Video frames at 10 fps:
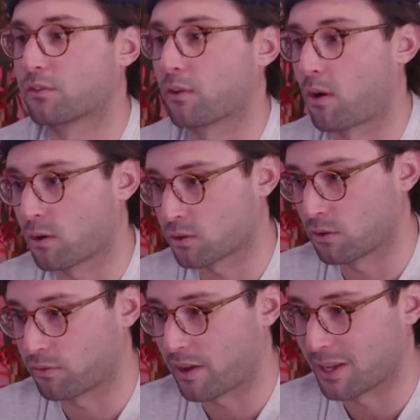This is for
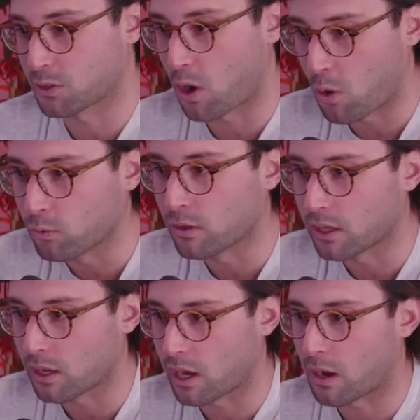Arsenal fans
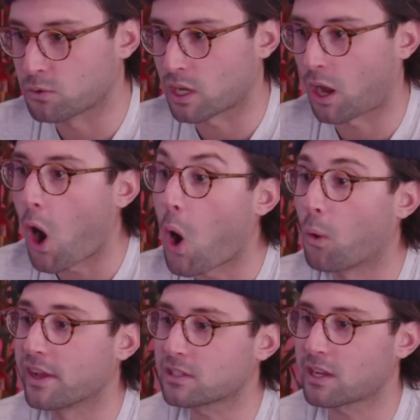only. And I was like,
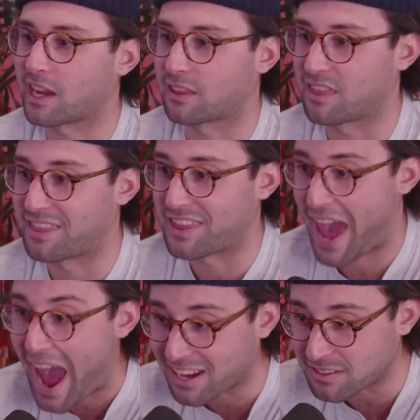oh, it's like
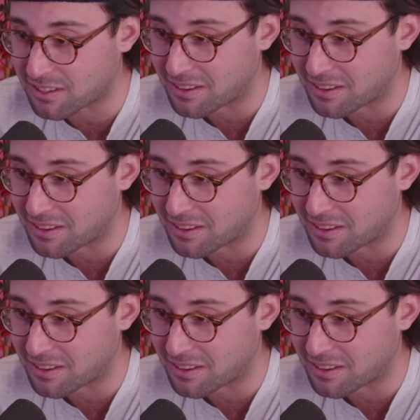that.